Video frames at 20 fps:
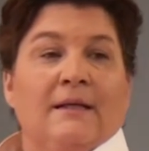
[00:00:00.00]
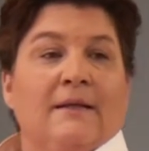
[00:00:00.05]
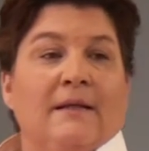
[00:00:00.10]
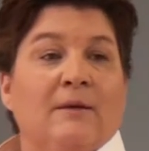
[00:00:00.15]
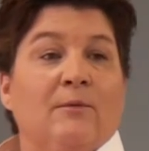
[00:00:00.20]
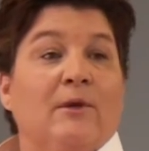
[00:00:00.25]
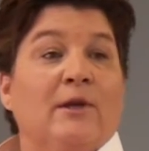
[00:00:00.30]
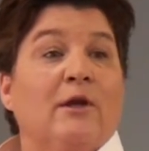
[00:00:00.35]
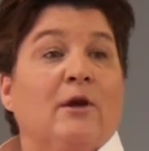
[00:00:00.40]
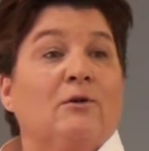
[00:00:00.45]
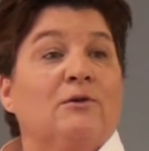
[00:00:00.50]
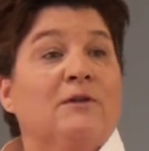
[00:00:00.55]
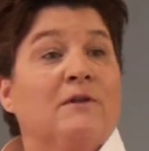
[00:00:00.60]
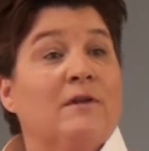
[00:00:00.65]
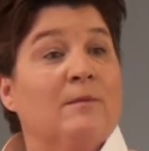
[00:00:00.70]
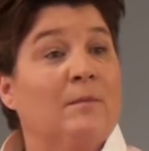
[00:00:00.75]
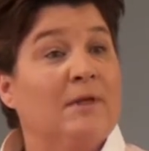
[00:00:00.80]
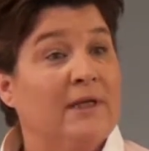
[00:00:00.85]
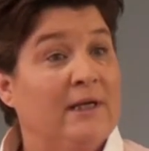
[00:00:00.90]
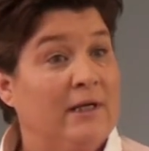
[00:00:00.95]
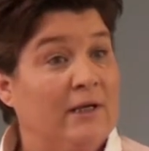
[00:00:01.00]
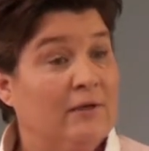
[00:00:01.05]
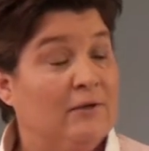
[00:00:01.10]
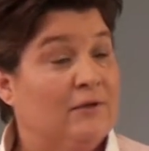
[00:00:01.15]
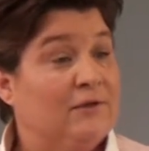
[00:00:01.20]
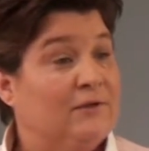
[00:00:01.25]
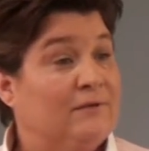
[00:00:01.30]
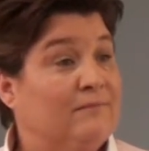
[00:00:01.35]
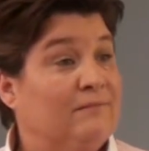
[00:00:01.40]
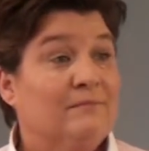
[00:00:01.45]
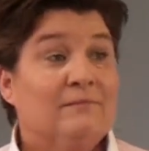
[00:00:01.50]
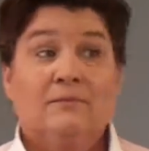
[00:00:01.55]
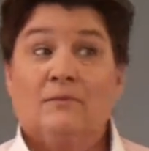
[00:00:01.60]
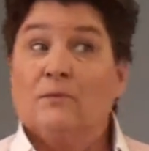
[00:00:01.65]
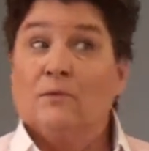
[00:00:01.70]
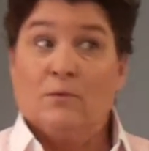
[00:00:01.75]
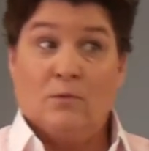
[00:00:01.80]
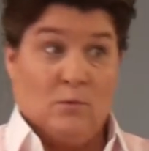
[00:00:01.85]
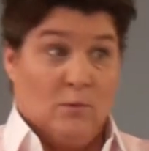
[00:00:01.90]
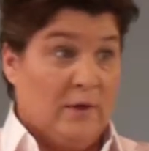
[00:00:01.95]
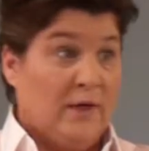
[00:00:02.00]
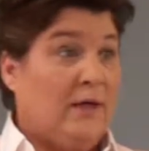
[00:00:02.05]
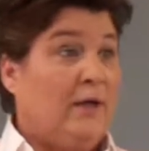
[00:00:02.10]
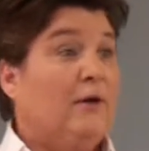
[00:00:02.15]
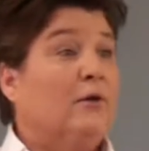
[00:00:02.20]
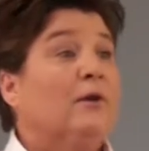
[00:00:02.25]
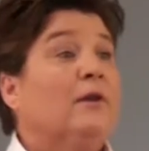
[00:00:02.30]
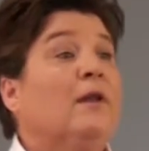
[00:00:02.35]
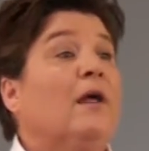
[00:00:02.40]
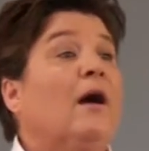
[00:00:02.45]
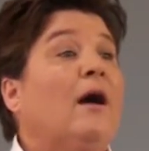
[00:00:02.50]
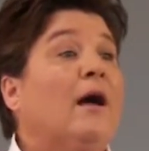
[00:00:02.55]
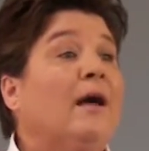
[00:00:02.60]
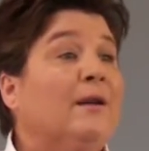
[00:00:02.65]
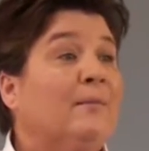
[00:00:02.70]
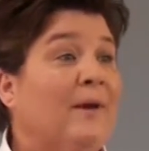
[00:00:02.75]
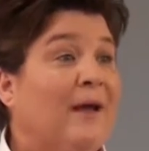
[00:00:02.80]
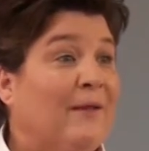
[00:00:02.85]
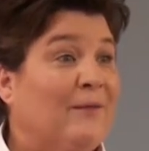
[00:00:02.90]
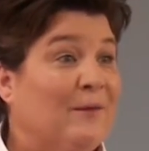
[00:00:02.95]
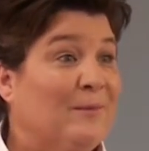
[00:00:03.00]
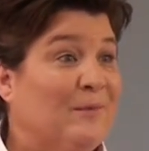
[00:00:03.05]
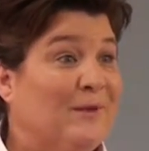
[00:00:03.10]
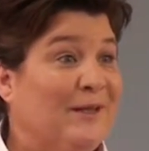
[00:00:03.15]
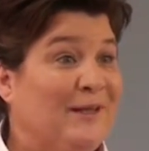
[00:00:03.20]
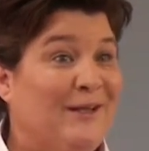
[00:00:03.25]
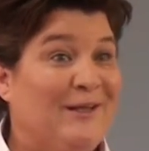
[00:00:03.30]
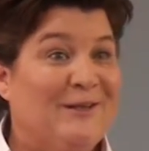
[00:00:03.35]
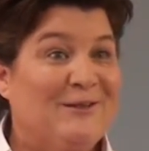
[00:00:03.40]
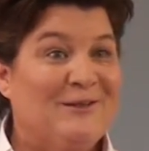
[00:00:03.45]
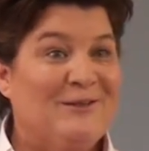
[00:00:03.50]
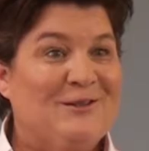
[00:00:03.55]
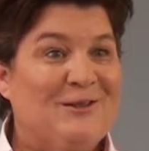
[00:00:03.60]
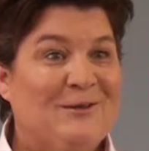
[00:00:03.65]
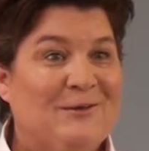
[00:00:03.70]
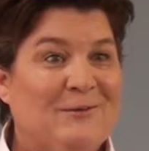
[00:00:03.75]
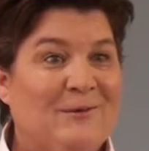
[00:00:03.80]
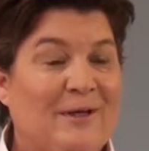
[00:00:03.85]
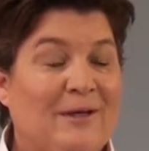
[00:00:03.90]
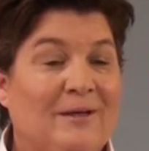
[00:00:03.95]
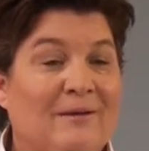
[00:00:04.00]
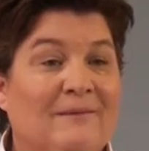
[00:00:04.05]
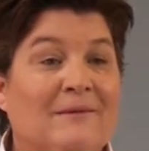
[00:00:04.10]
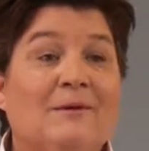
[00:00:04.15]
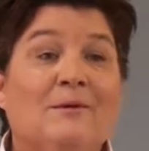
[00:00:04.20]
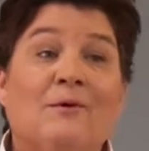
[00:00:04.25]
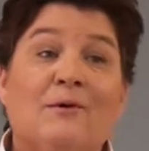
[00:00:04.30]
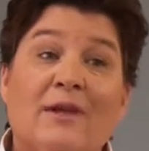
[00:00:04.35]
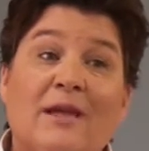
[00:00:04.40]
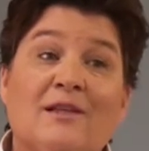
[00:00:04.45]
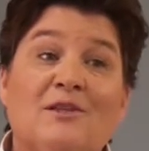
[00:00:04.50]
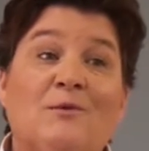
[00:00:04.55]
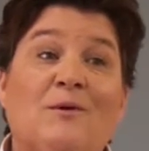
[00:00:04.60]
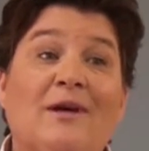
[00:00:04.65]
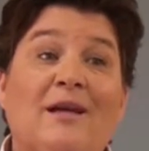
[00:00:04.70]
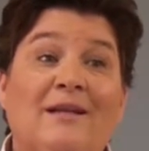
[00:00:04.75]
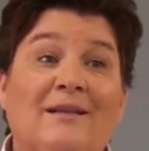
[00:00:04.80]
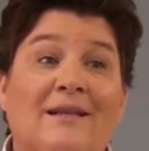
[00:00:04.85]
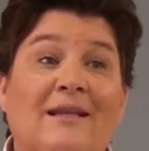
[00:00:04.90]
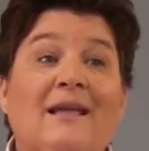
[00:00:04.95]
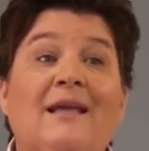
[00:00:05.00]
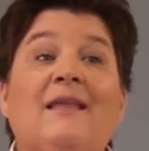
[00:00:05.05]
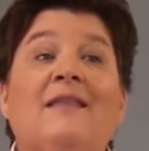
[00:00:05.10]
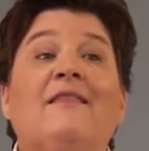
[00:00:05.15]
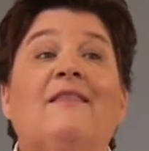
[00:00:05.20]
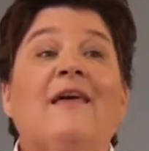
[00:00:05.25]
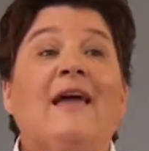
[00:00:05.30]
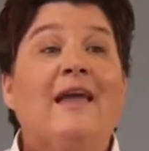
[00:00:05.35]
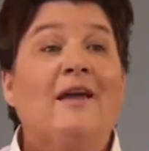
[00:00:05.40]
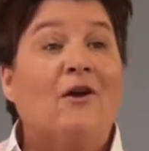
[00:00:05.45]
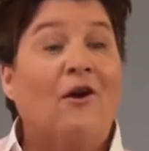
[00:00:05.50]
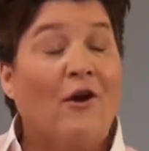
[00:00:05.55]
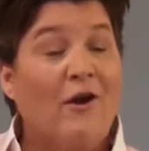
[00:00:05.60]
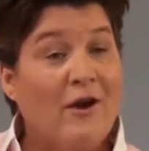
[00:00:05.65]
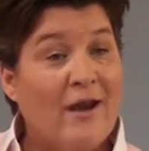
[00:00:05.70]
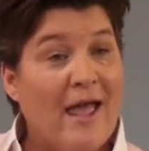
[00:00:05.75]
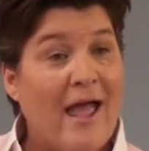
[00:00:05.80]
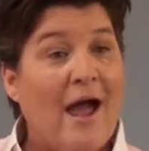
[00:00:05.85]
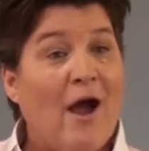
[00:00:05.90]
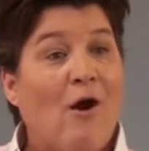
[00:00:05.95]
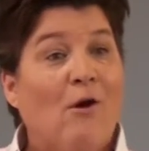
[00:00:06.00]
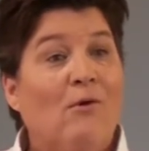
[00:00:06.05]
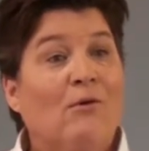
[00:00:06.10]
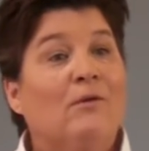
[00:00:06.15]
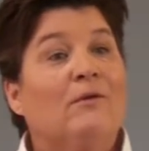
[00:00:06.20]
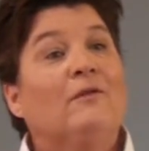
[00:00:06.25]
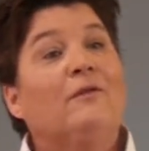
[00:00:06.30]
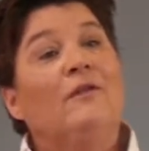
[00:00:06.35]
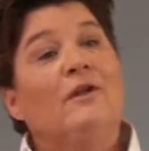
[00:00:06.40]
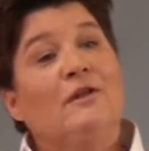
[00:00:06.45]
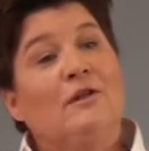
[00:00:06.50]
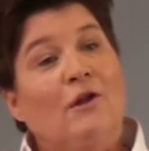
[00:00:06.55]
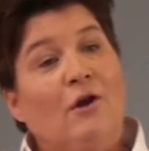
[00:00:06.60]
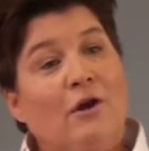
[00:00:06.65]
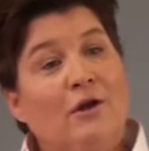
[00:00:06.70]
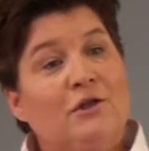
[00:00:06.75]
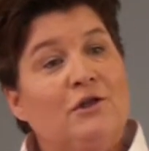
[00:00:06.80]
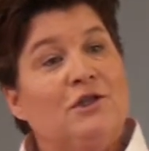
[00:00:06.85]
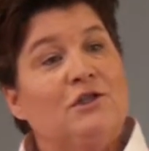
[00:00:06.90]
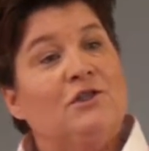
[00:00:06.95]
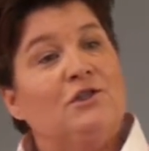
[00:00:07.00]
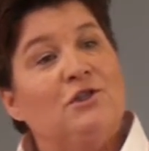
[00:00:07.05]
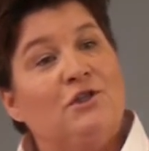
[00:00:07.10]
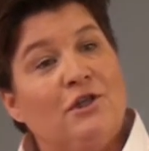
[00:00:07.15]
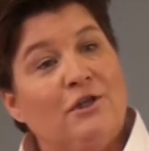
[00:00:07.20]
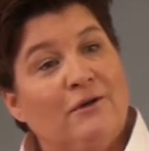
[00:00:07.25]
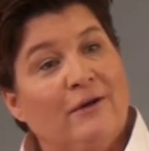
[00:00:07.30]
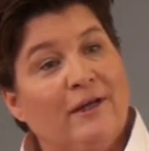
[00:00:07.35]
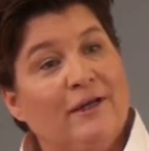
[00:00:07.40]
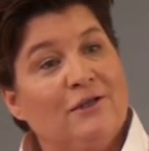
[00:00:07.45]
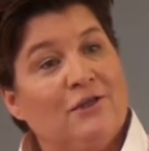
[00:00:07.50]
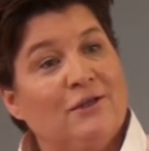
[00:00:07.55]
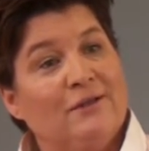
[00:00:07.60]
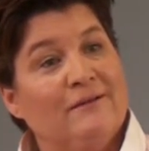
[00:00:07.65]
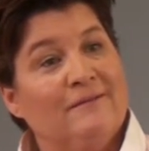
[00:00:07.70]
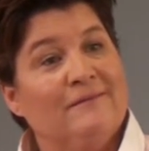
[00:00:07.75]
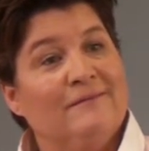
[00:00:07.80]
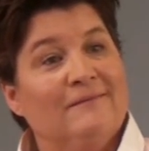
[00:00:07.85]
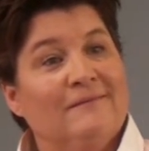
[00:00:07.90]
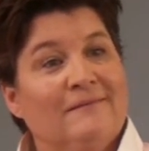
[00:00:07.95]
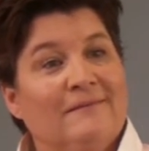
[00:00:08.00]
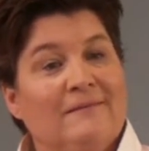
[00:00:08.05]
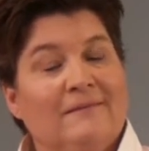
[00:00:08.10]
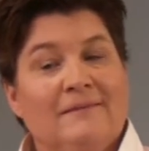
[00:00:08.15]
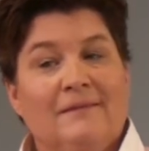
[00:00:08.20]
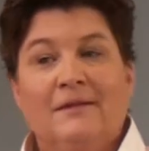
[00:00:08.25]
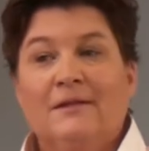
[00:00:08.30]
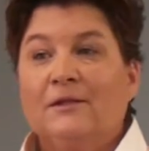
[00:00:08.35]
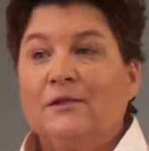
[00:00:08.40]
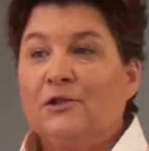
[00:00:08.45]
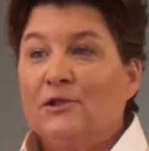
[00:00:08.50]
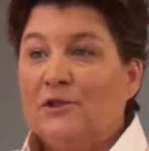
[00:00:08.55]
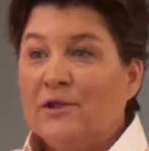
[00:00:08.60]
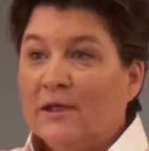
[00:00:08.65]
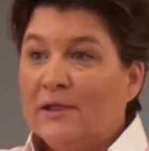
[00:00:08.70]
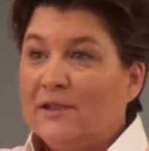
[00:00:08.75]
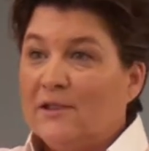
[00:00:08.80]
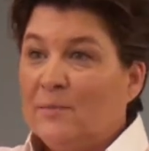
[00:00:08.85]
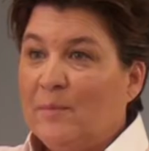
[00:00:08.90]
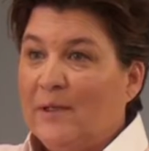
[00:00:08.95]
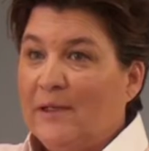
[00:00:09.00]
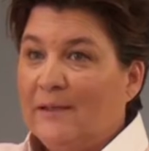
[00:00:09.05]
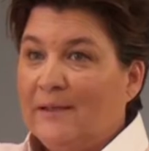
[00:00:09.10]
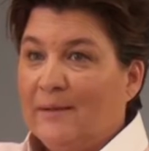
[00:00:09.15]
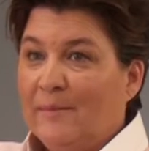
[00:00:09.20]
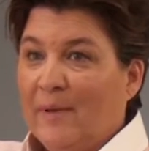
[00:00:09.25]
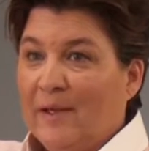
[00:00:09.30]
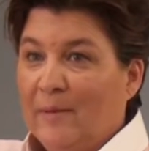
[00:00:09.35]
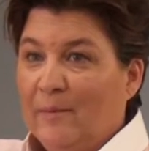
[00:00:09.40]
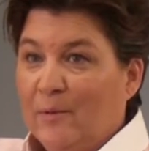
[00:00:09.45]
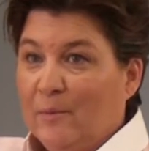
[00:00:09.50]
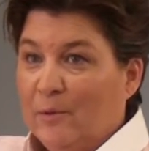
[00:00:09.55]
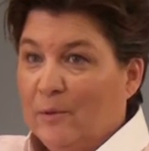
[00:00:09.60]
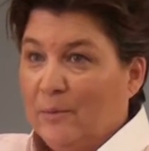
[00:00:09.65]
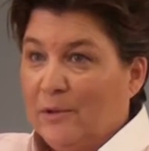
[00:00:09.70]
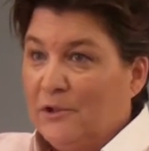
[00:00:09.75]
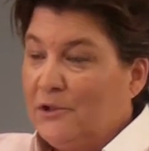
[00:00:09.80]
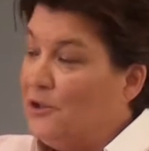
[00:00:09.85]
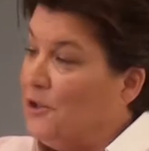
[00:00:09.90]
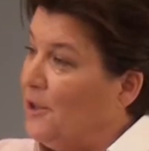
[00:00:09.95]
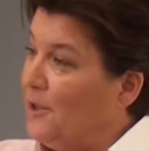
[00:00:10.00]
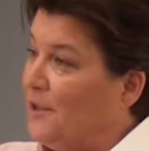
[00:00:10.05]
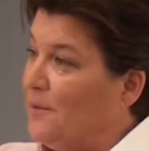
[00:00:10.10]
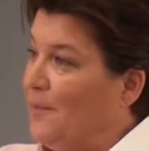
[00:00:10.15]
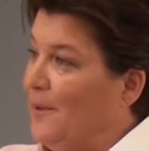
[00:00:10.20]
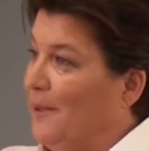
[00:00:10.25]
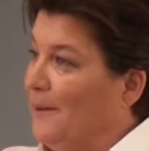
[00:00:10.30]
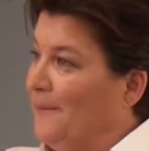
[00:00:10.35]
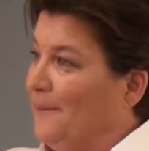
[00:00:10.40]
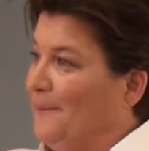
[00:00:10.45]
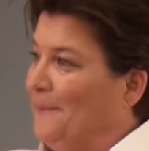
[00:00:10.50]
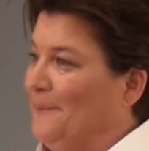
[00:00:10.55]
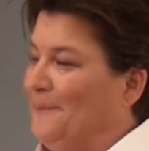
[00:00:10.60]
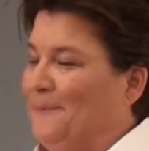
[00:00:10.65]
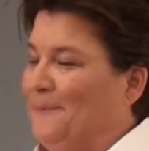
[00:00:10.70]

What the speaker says: Then we go to the millennials. We hear a lot about the millennials, don't we? Well, guess what? They are now the largest generation. Just beat the baby boomers, just beat them.